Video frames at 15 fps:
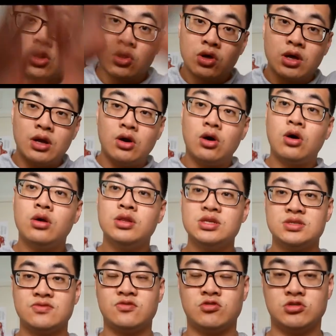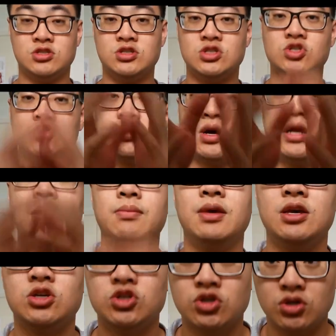looking at all these forces to try to
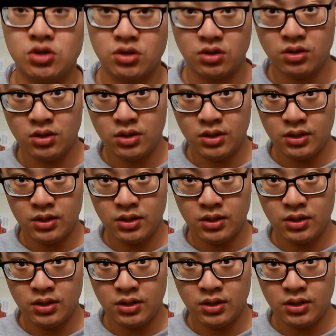make sure